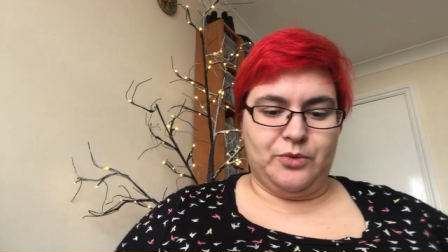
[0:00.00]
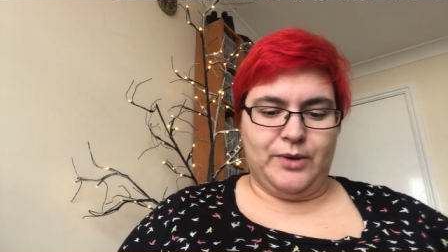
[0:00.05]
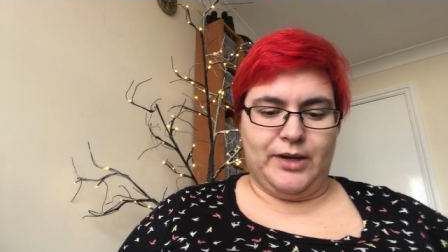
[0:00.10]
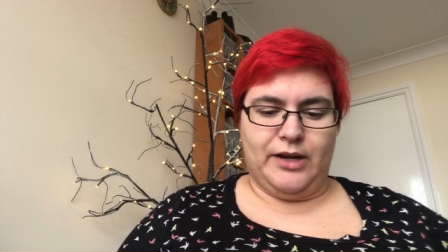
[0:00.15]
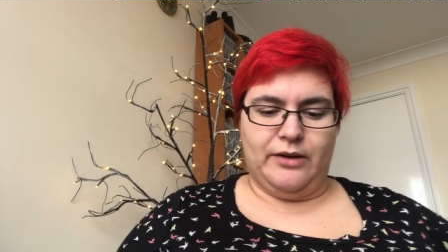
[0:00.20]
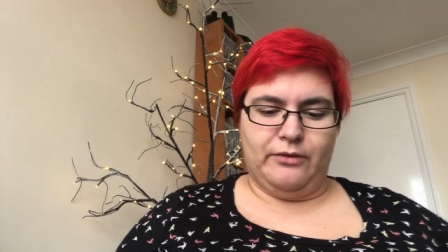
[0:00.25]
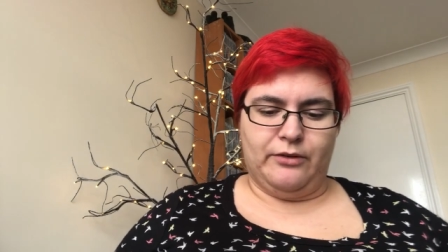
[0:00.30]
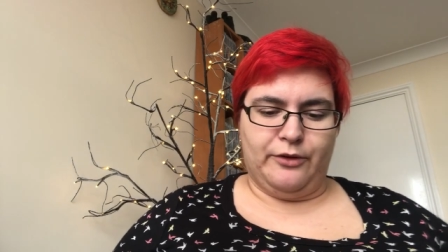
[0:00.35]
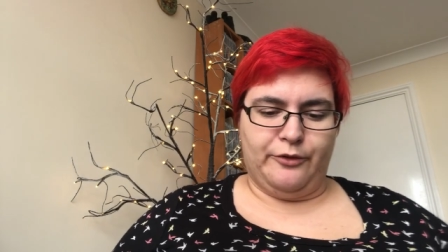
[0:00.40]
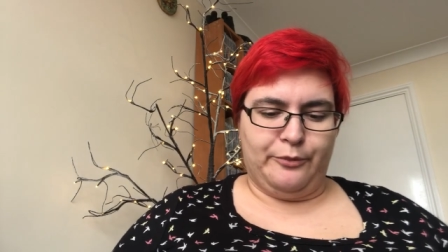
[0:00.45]

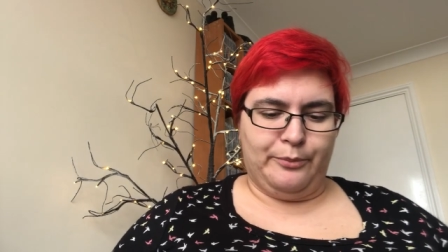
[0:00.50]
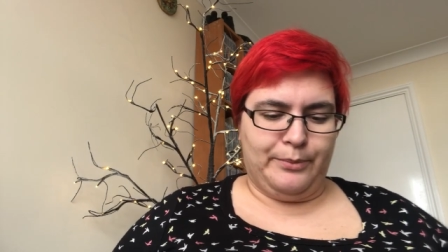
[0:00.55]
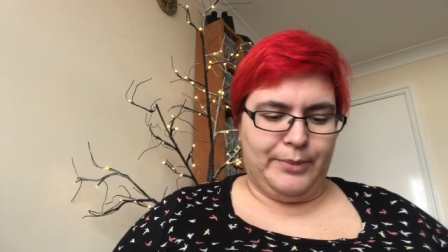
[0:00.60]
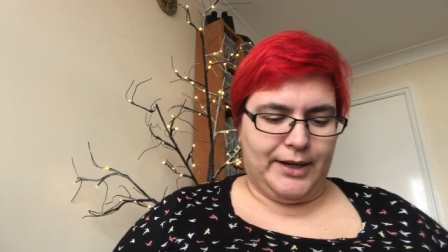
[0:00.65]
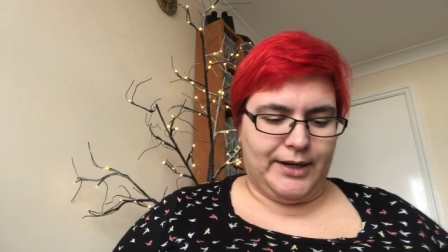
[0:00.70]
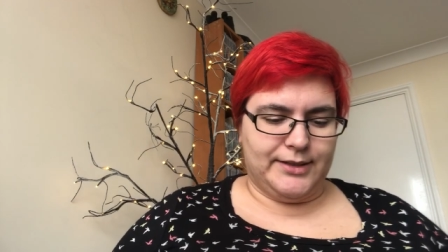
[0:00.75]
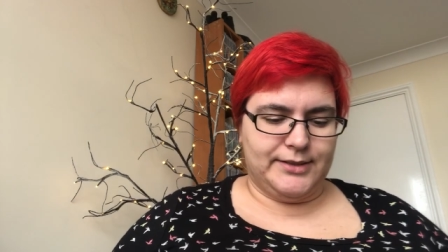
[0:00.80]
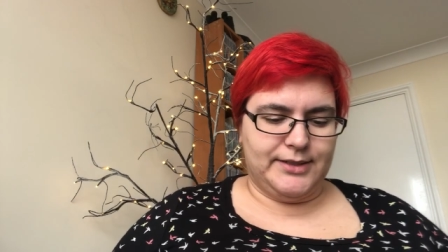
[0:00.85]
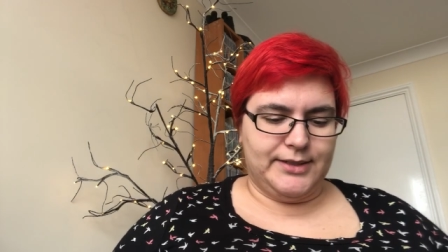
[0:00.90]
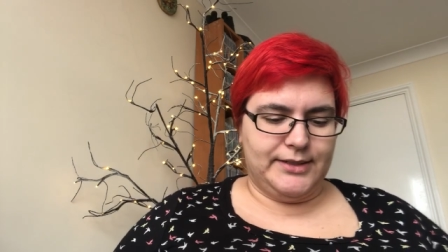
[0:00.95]
aware of,
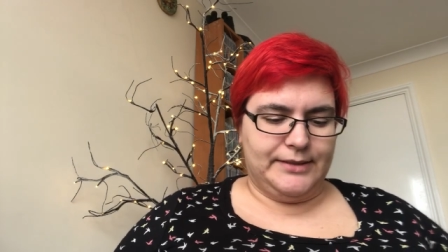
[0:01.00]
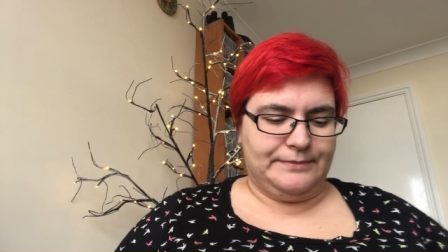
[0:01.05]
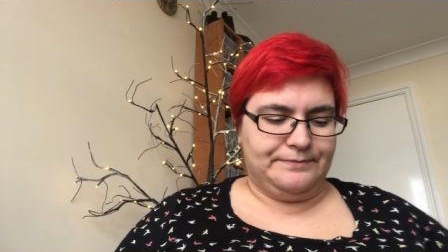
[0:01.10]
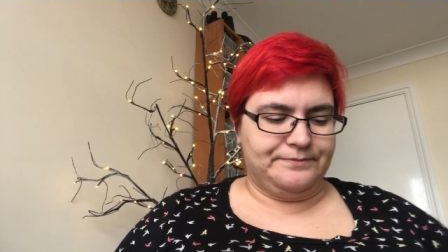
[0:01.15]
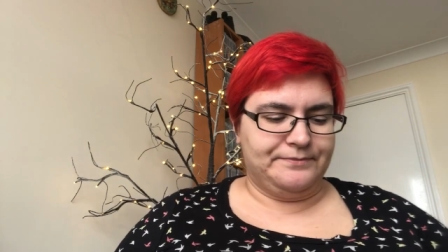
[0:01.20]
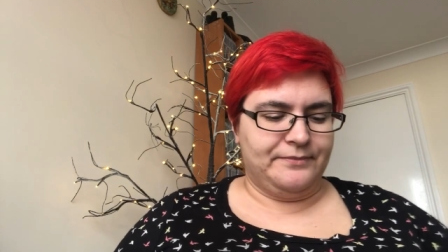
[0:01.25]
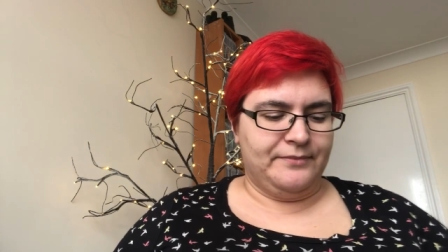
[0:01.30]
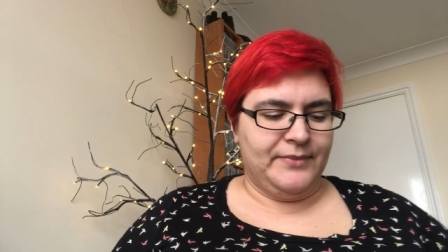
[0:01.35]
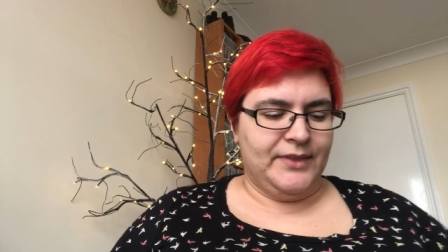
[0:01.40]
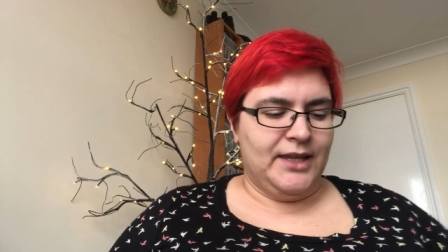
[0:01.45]
but
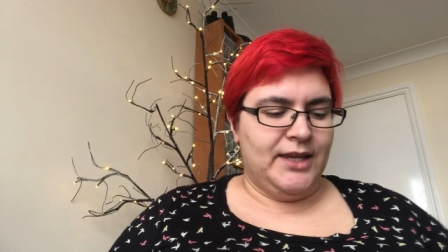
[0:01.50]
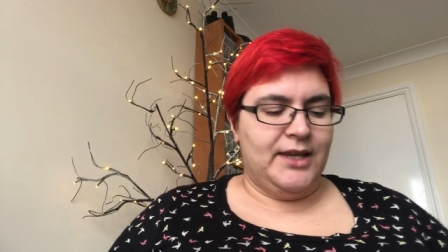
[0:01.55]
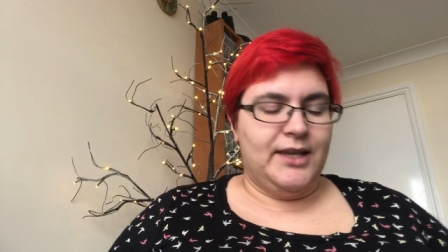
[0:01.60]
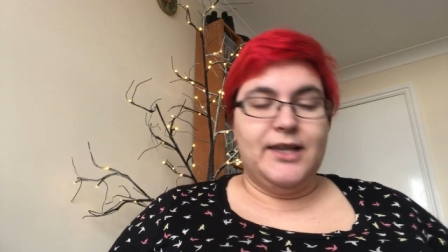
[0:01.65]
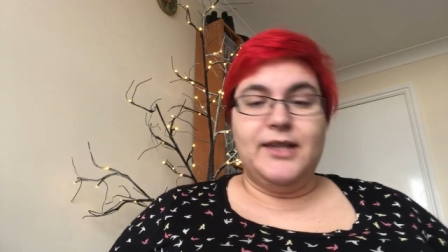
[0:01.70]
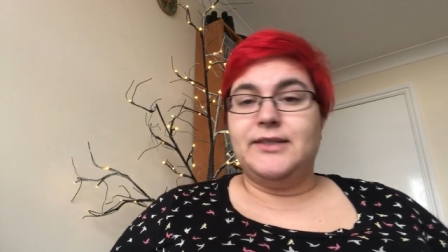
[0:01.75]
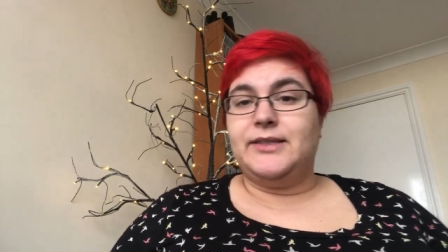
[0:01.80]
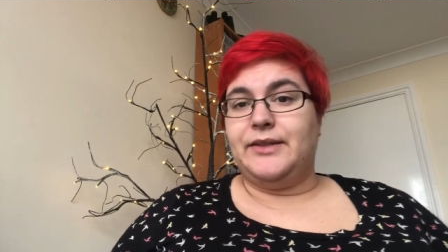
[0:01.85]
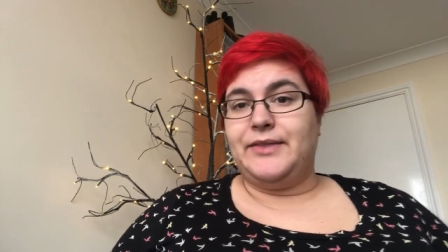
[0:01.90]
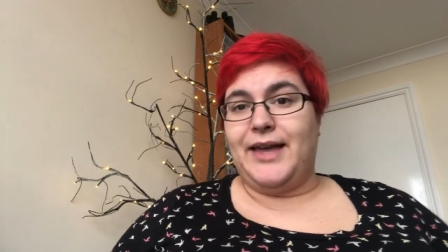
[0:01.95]

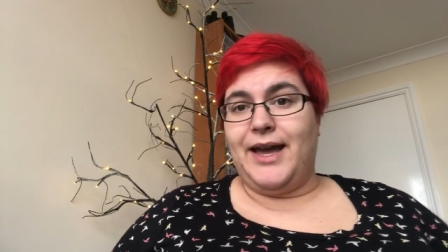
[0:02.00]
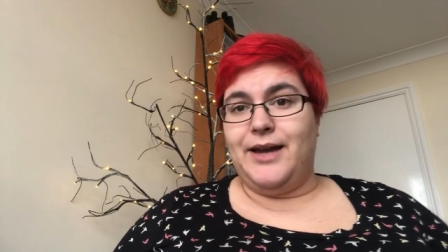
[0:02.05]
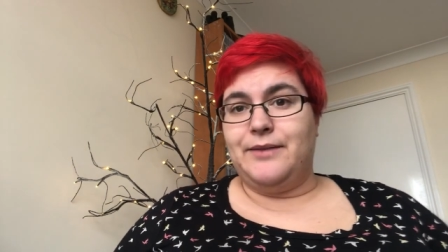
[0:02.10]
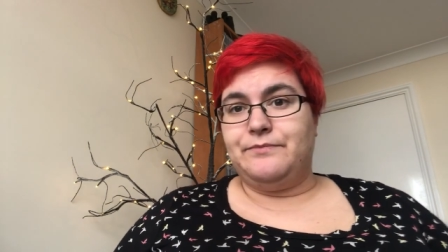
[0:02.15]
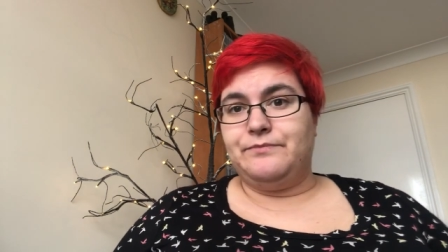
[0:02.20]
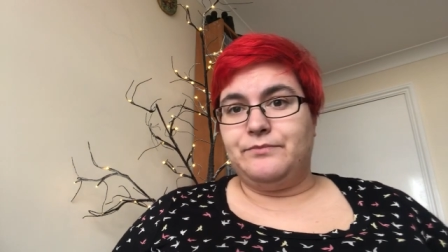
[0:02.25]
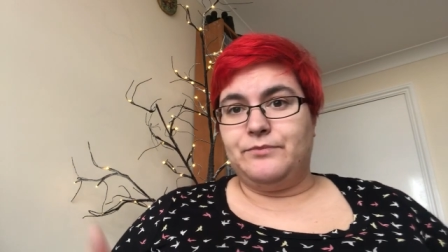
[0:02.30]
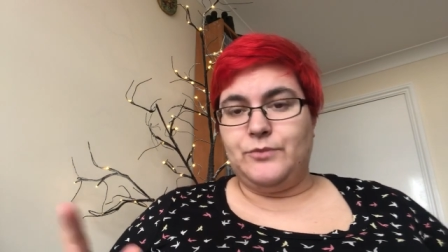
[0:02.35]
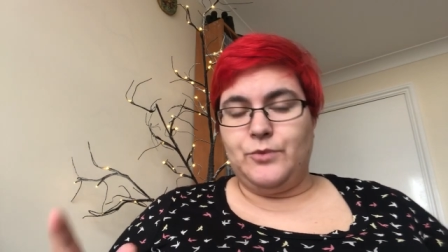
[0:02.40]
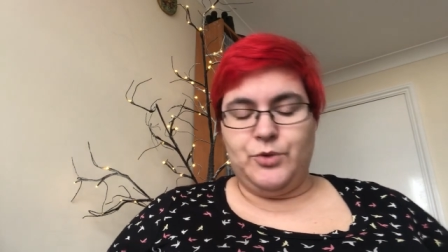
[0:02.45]
so that